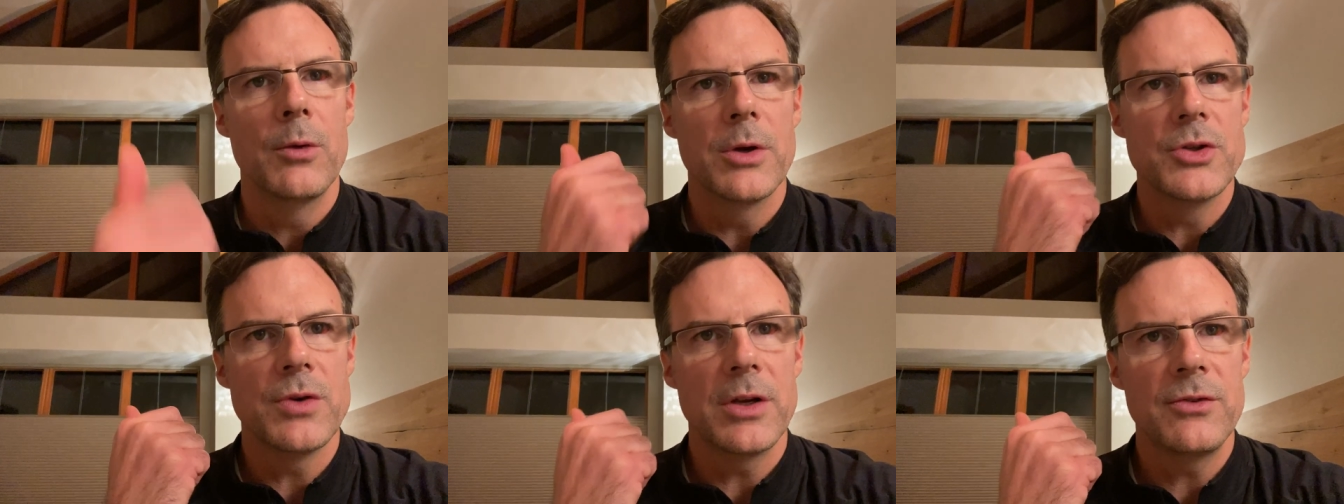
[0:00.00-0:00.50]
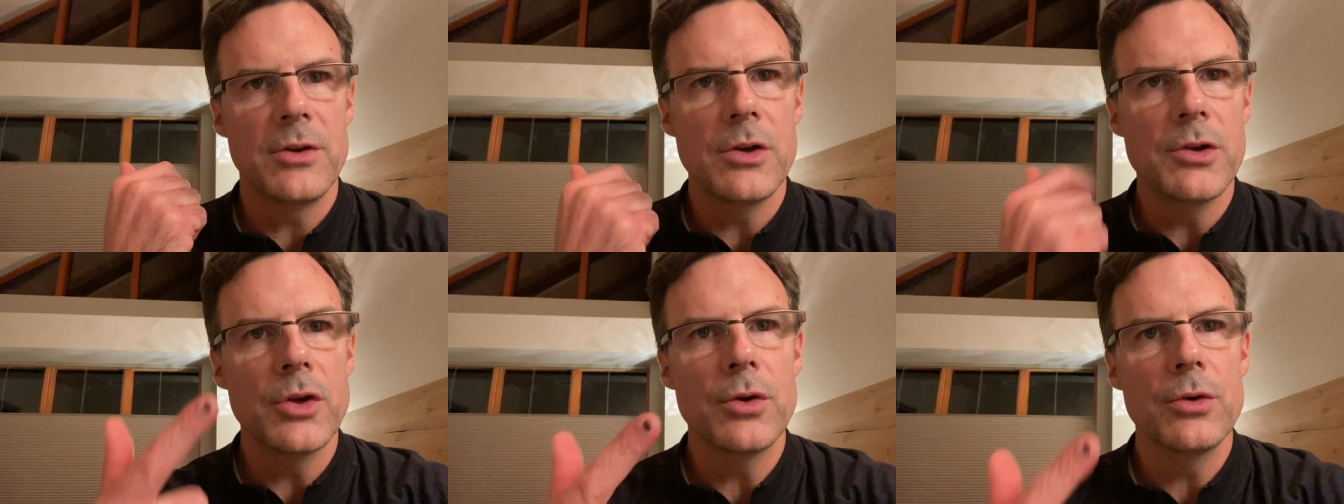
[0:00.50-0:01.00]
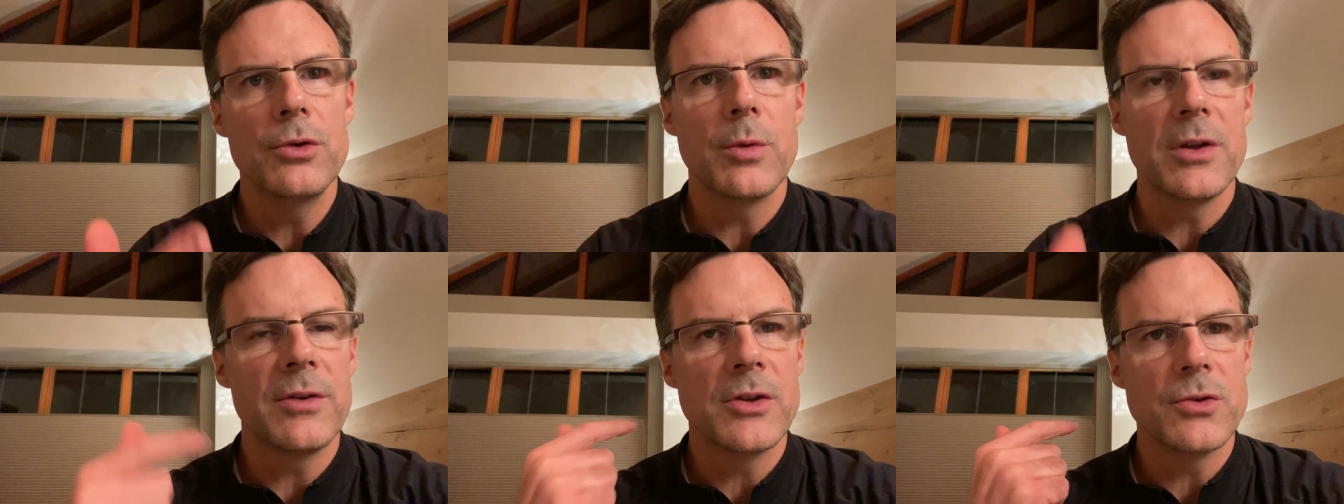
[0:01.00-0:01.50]
what tricks did you use?
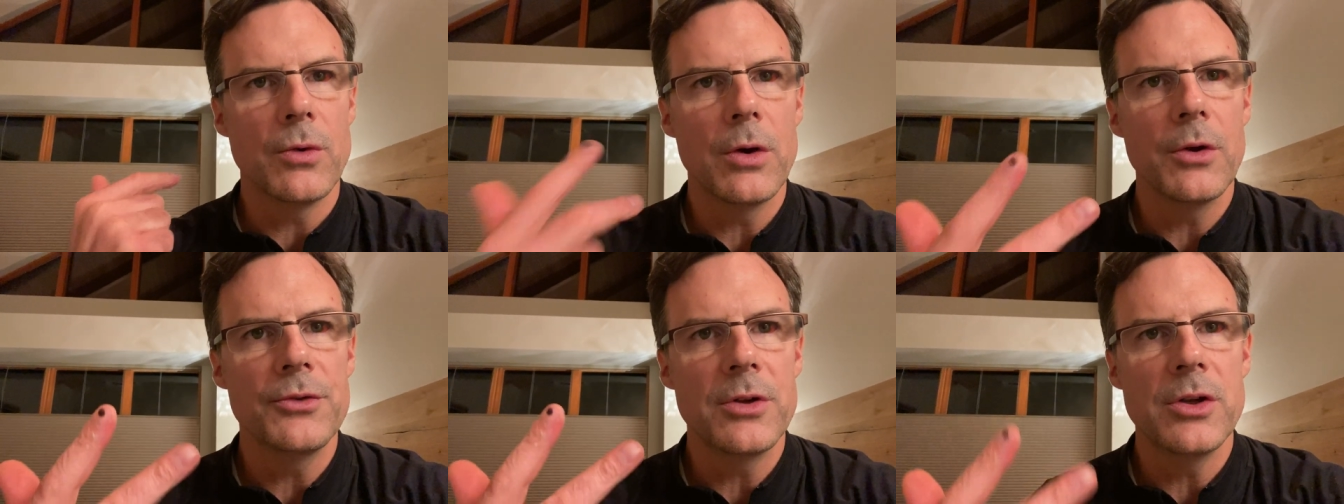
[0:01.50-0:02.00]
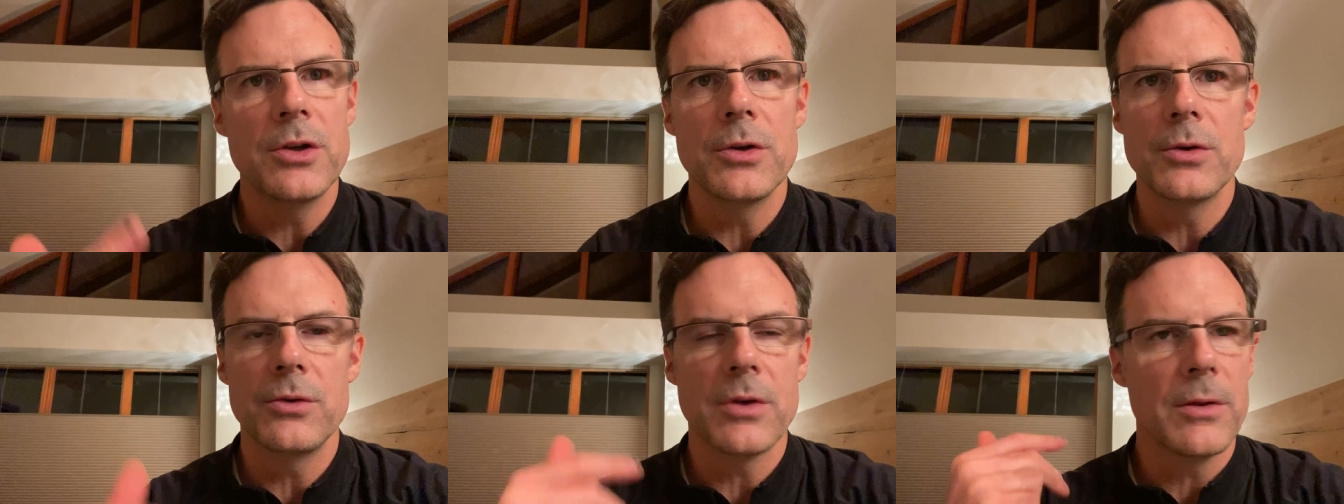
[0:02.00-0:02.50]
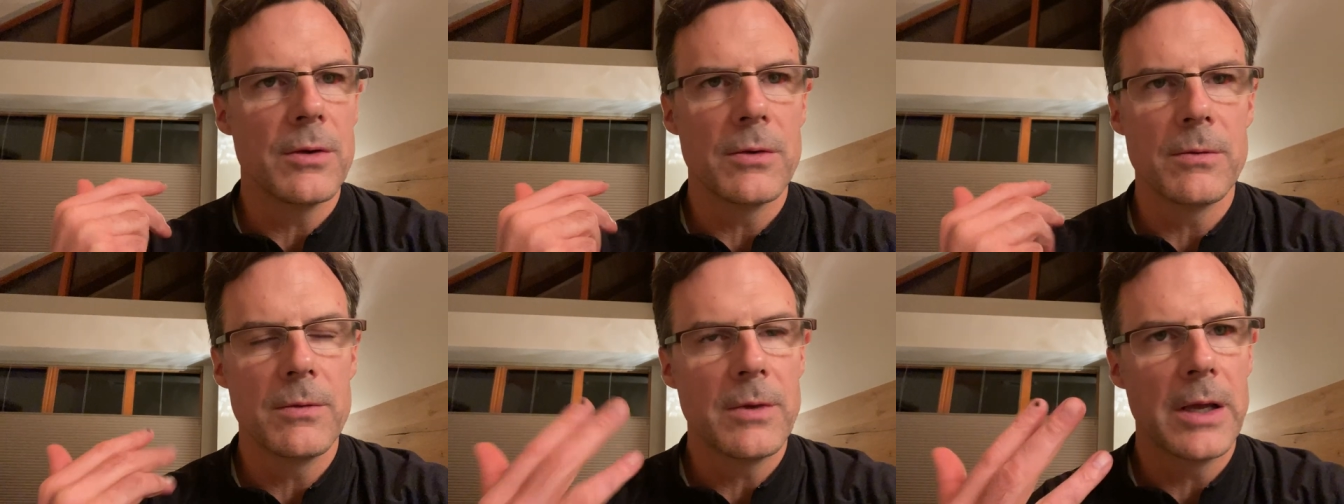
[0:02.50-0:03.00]
What essential oils did you use?
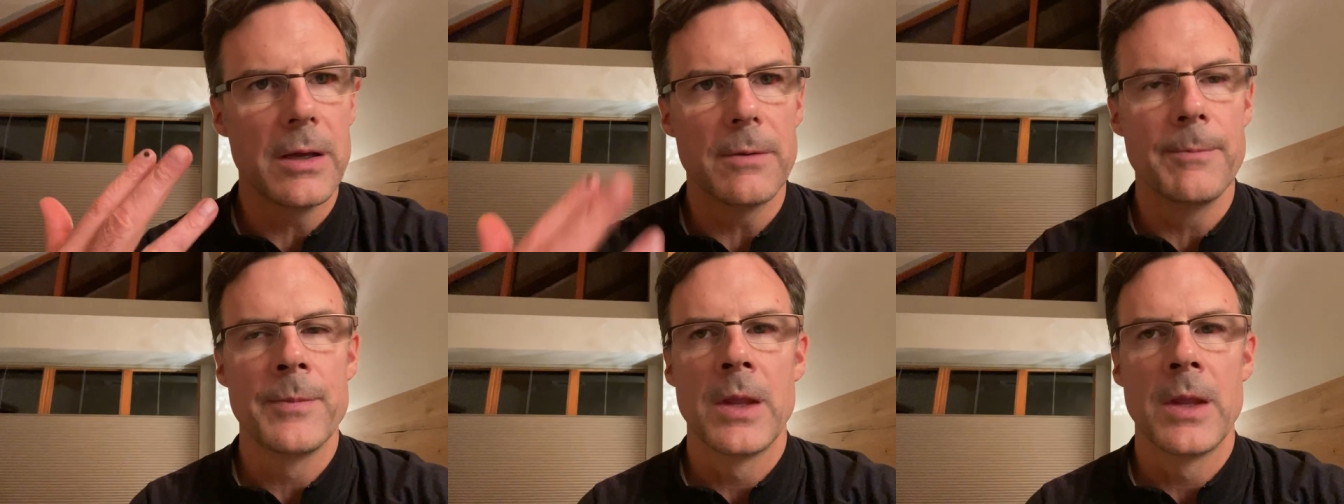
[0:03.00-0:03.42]
Other uh,